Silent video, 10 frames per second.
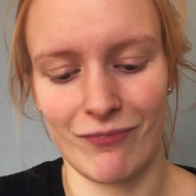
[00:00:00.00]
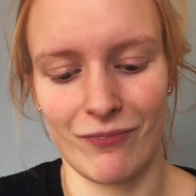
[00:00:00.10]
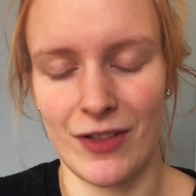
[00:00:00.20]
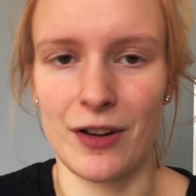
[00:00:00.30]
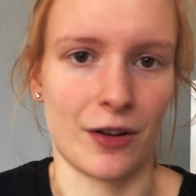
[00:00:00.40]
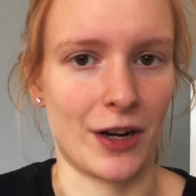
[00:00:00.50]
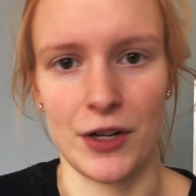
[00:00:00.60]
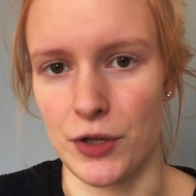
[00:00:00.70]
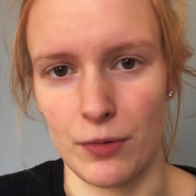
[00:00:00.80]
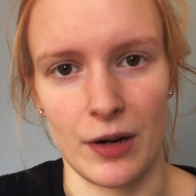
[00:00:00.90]
not gonna
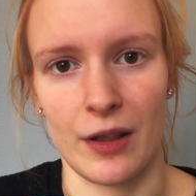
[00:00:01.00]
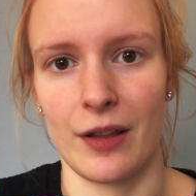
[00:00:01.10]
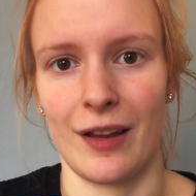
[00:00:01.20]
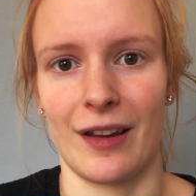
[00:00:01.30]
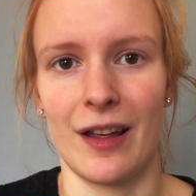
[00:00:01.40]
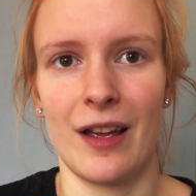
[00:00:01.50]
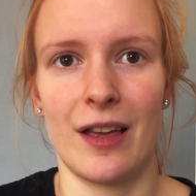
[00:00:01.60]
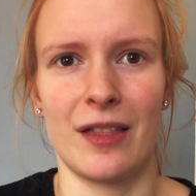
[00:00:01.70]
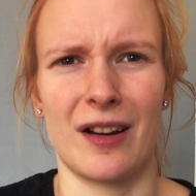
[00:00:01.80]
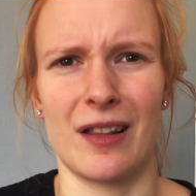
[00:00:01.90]
do anything.
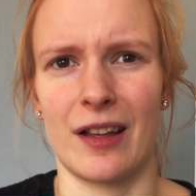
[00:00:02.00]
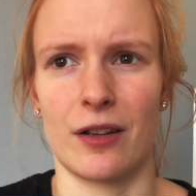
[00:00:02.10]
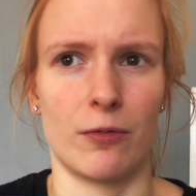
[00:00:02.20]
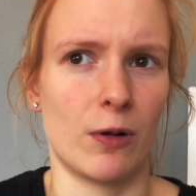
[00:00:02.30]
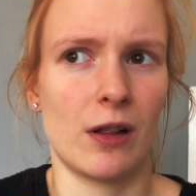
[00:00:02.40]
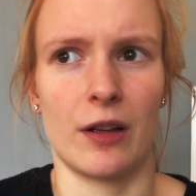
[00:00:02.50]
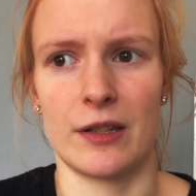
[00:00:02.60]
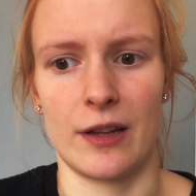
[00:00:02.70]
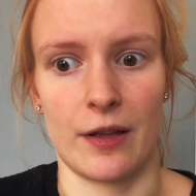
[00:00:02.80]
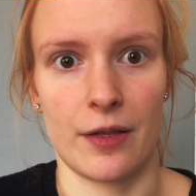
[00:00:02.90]
They're like, well, is
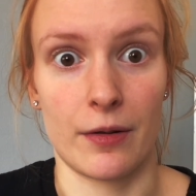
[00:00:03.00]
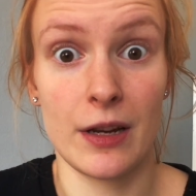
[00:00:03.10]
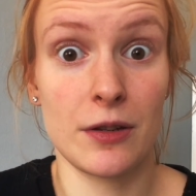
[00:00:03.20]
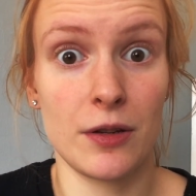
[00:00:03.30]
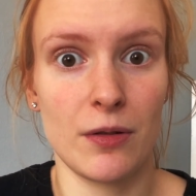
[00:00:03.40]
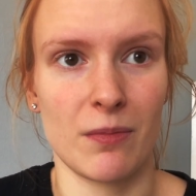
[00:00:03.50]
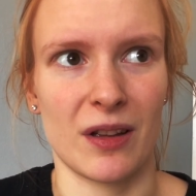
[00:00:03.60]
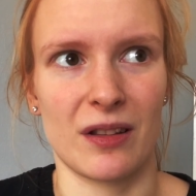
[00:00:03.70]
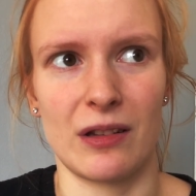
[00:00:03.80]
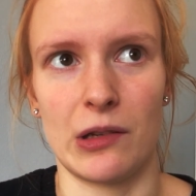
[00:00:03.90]
he a threat to you? I'm
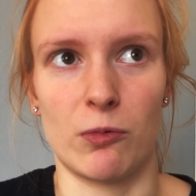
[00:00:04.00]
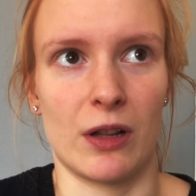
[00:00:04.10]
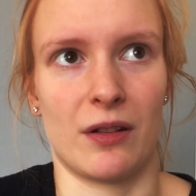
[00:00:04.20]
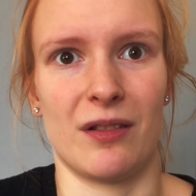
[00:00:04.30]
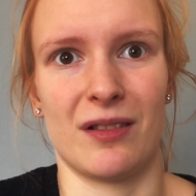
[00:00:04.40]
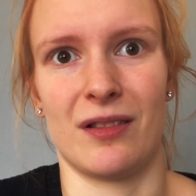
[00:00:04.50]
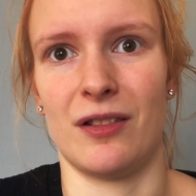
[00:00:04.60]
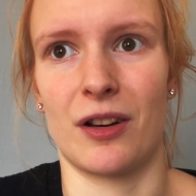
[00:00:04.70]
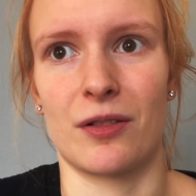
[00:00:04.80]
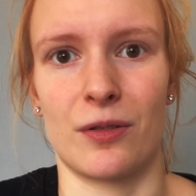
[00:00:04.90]
like, well,
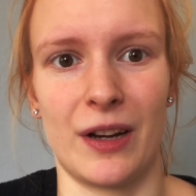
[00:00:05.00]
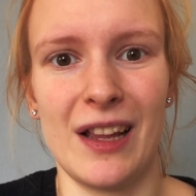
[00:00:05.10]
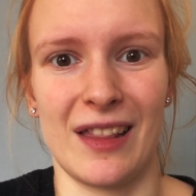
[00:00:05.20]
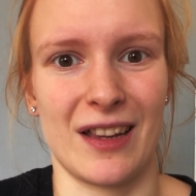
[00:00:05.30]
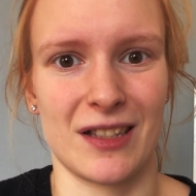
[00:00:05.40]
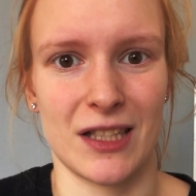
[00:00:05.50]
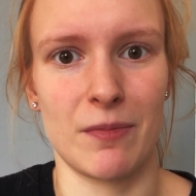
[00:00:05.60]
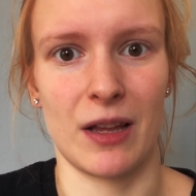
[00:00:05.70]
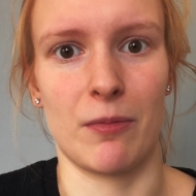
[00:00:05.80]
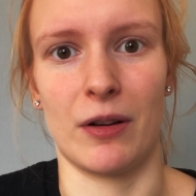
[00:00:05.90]
not really. It's just
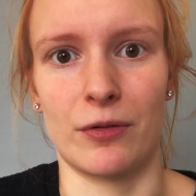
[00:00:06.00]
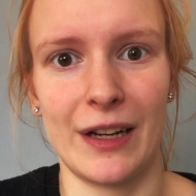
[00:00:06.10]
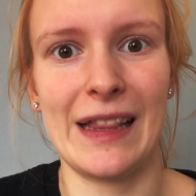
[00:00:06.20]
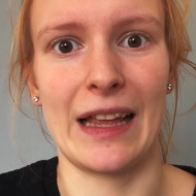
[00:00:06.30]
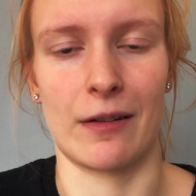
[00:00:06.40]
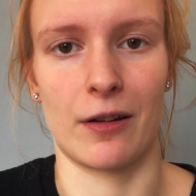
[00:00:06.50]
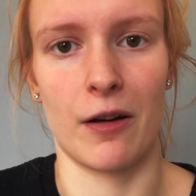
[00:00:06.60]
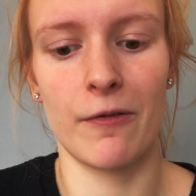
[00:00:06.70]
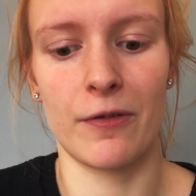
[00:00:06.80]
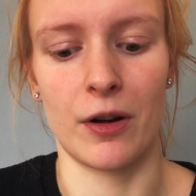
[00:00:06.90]
making me really
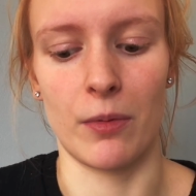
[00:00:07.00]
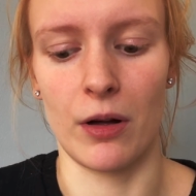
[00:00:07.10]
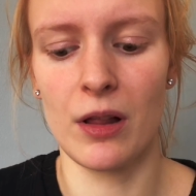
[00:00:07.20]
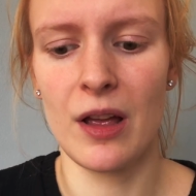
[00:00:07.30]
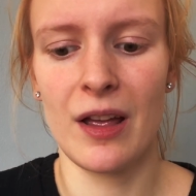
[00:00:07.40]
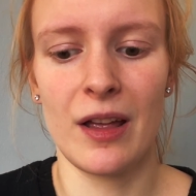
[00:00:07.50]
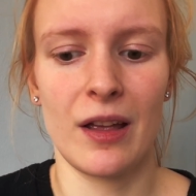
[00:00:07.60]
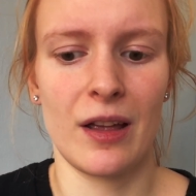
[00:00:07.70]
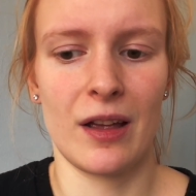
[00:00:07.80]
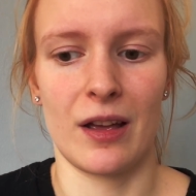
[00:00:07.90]
uncomfortable.
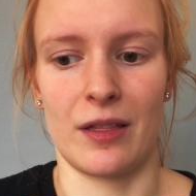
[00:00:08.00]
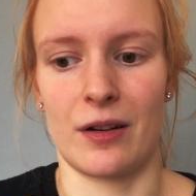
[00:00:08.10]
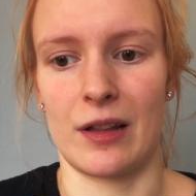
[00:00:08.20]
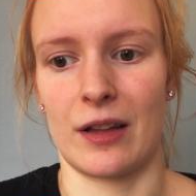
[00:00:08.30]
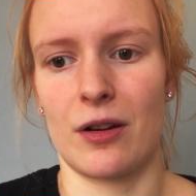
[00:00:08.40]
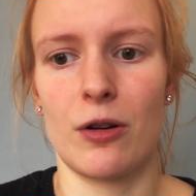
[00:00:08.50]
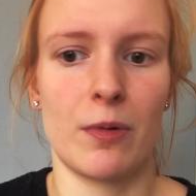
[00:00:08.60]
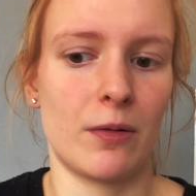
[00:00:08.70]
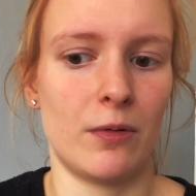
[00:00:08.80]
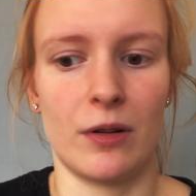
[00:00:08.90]
And they're like, oh,
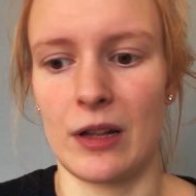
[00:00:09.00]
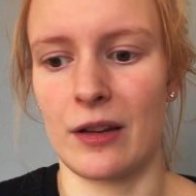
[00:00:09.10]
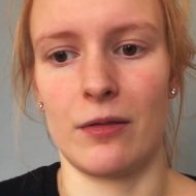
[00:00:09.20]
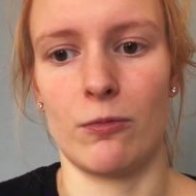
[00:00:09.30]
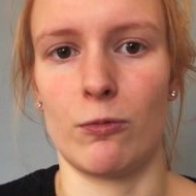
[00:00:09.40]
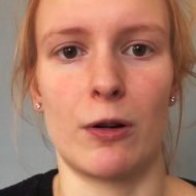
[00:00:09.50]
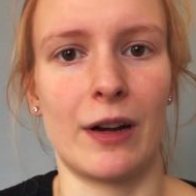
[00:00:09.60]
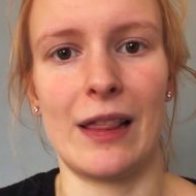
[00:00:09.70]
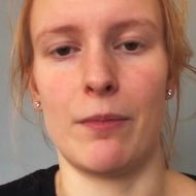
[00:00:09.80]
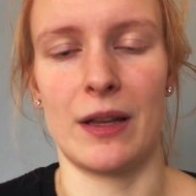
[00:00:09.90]
but like, we're
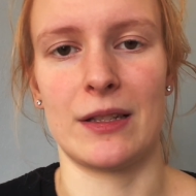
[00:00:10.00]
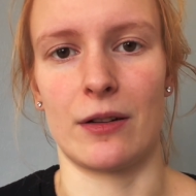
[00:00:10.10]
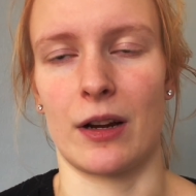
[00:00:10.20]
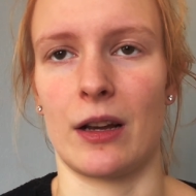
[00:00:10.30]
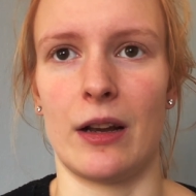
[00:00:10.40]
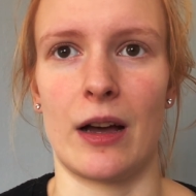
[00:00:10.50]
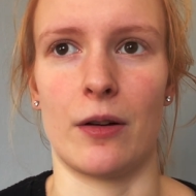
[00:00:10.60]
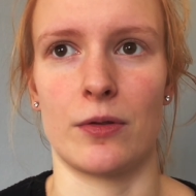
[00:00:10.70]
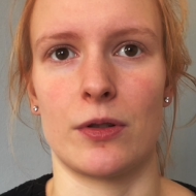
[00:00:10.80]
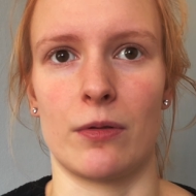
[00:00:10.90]
really busy right
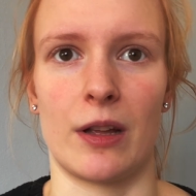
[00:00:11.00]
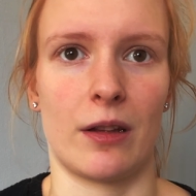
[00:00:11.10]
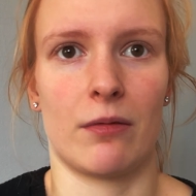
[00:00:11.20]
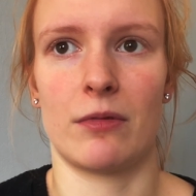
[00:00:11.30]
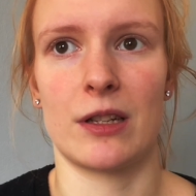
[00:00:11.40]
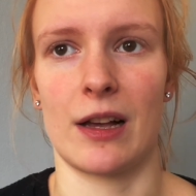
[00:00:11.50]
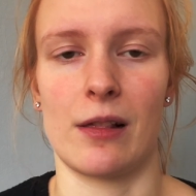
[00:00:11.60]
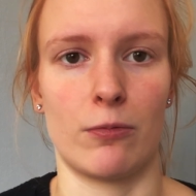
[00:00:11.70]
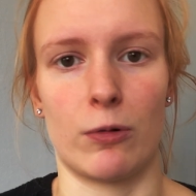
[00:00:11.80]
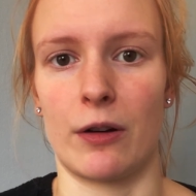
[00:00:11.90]
now, so like
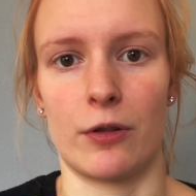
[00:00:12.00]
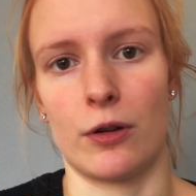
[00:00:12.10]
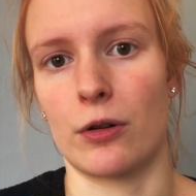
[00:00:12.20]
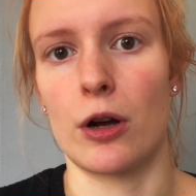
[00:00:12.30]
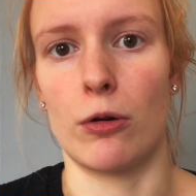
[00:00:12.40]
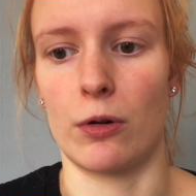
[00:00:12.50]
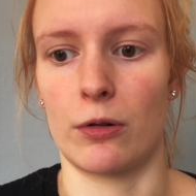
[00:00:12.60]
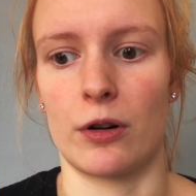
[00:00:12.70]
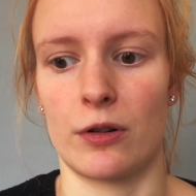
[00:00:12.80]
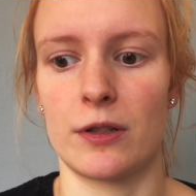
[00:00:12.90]
tell one of your
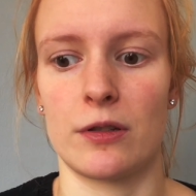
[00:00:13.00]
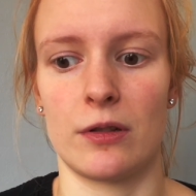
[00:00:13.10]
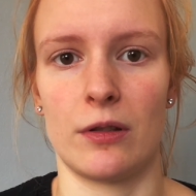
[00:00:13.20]
coworkers